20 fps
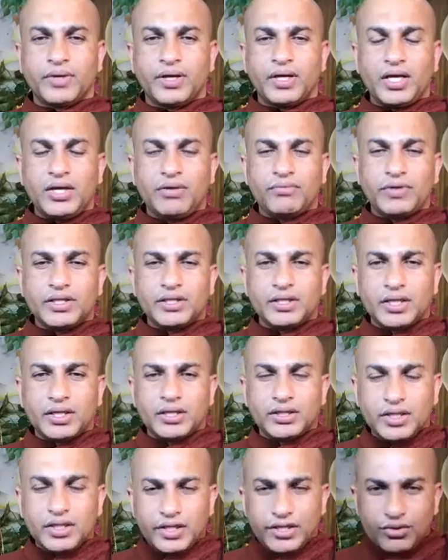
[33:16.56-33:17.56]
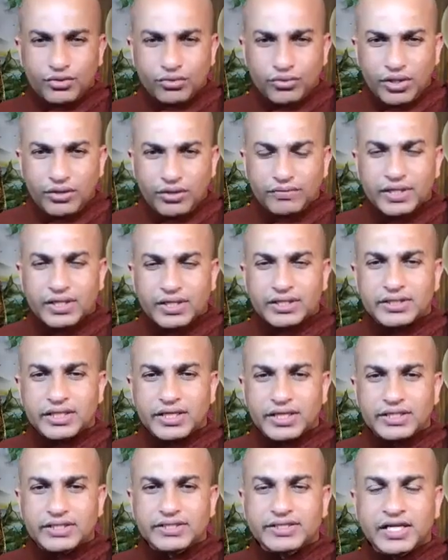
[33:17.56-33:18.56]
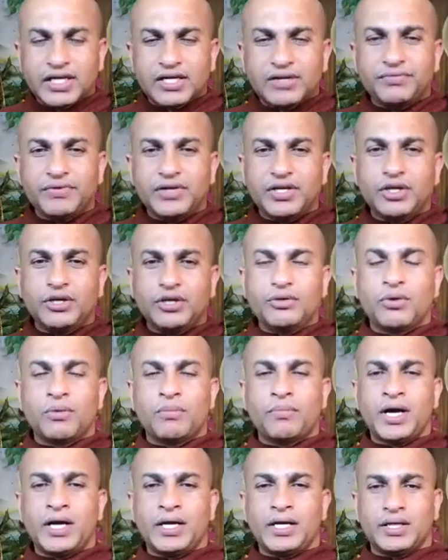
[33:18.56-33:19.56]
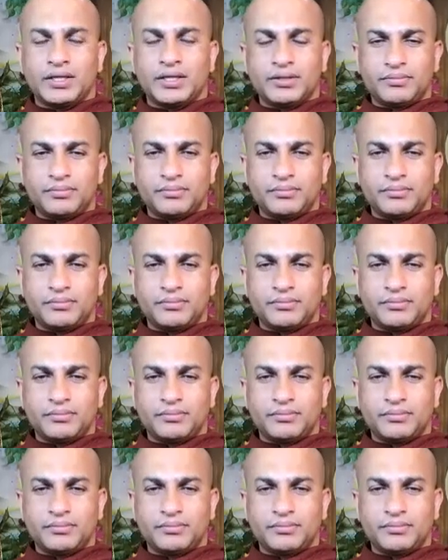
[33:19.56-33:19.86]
Even the, the universe itself in your mind.